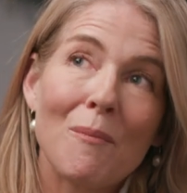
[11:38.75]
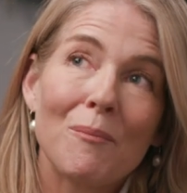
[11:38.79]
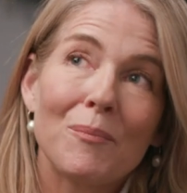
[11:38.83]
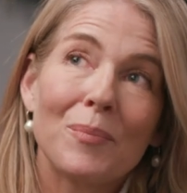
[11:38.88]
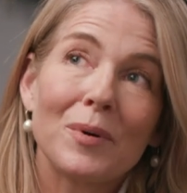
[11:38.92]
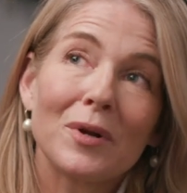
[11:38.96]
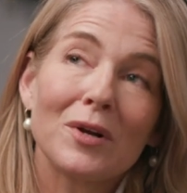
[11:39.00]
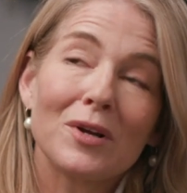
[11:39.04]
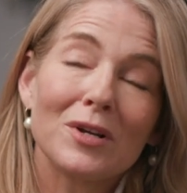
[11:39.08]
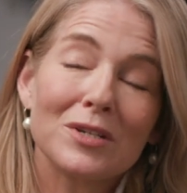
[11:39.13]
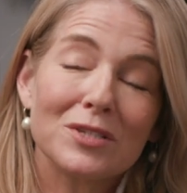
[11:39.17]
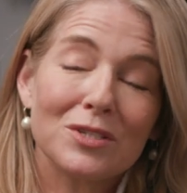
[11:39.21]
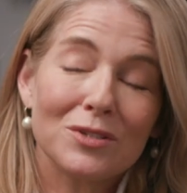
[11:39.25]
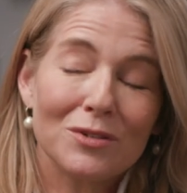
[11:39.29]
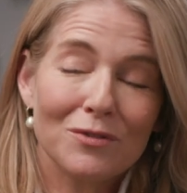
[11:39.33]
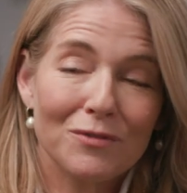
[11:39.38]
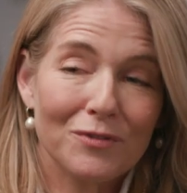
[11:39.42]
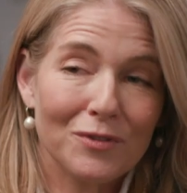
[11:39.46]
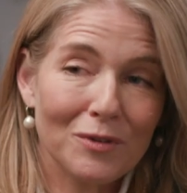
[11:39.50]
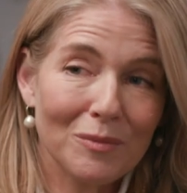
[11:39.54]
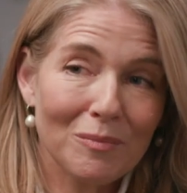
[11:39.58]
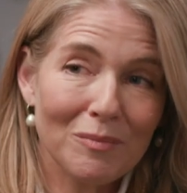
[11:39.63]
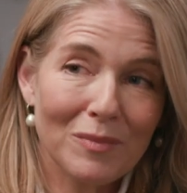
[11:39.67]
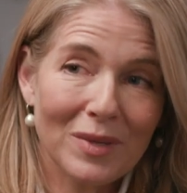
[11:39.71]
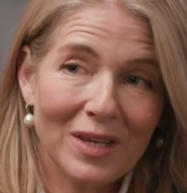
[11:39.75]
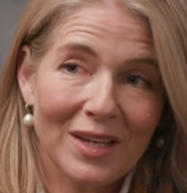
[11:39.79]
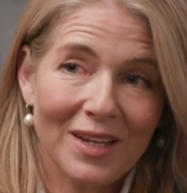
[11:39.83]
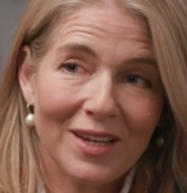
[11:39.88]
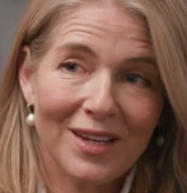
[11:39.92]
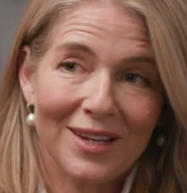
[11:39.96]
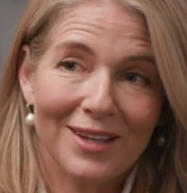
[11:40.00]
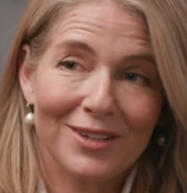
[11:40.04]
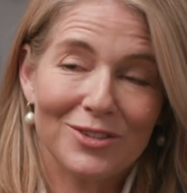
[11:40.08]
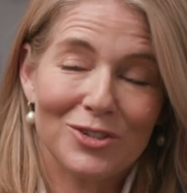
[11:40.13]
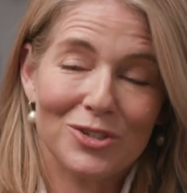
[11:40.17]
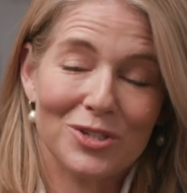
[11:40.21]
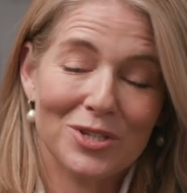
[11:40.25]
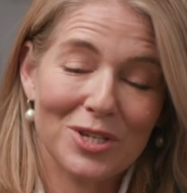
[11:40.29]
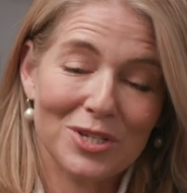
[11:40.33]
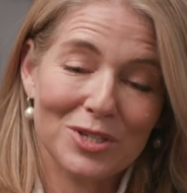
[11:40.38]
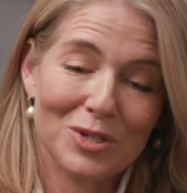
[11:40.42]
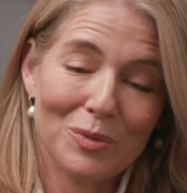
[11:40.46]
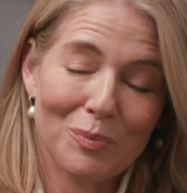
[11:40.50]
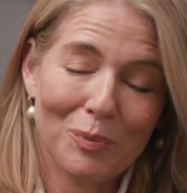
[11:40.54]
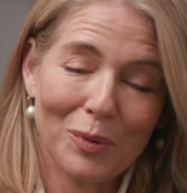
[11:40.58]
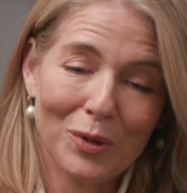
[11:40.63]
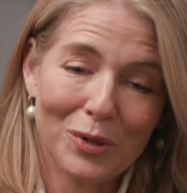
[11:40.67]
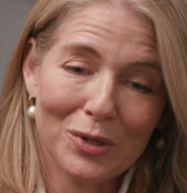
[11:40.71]
But also for me, just as
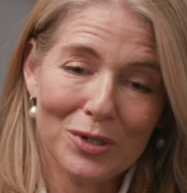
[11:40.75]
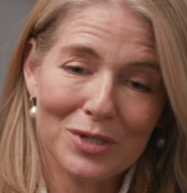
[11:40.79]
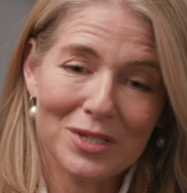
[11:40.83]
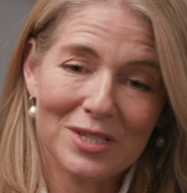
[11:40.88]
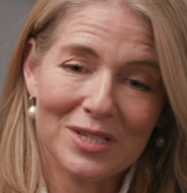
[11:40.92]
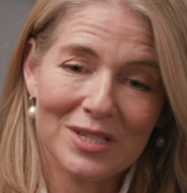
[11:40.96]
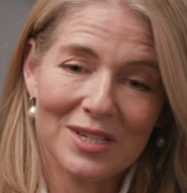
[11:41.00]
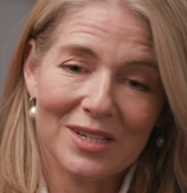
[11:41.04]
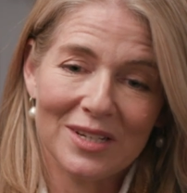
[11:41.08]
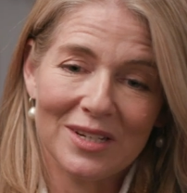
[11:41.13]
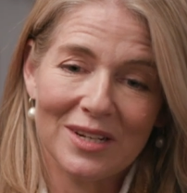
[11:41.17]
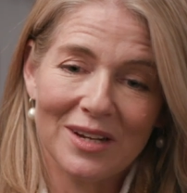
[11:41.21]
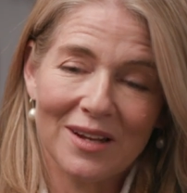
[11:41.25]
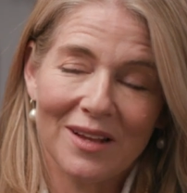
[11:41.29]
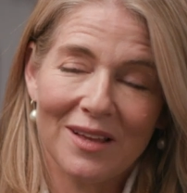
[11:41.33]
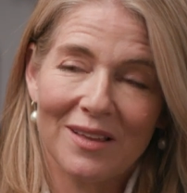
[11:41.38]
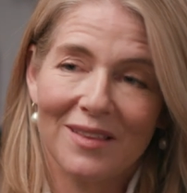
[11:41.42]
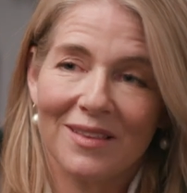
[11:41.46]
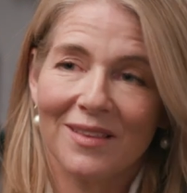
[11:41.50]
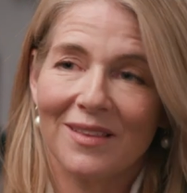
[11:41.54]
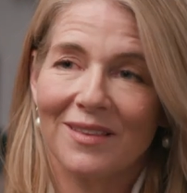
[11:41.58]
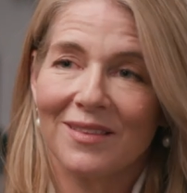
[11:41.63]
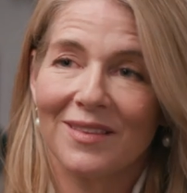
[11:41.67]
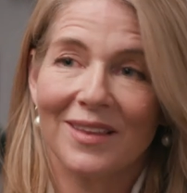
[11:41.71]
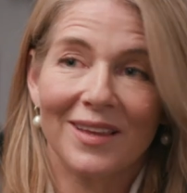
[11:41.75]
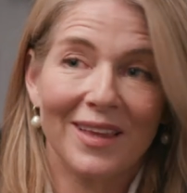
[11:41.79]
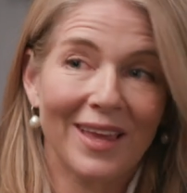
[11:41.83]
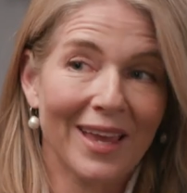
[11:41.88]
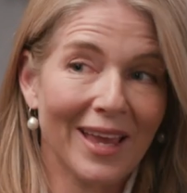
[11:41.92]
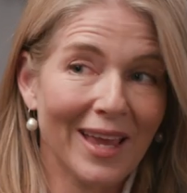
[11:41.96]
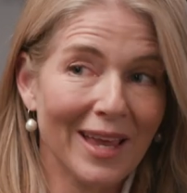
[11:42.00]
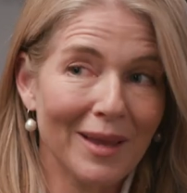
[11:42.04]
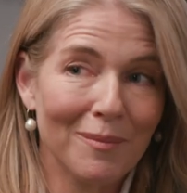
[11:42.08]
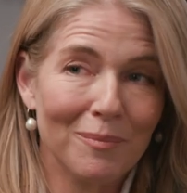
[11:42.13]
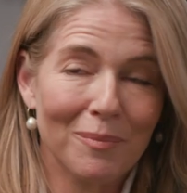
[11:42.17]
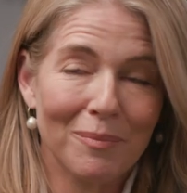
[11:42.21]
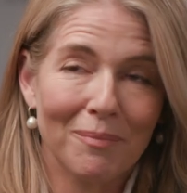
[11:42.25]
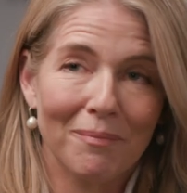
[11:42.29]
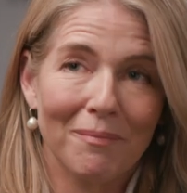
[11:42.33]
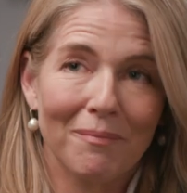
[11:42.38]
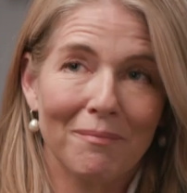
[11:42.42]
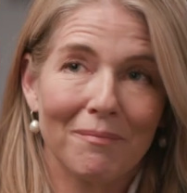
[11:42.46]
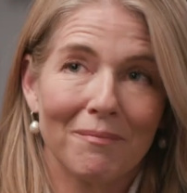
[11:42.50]
a person, the Cape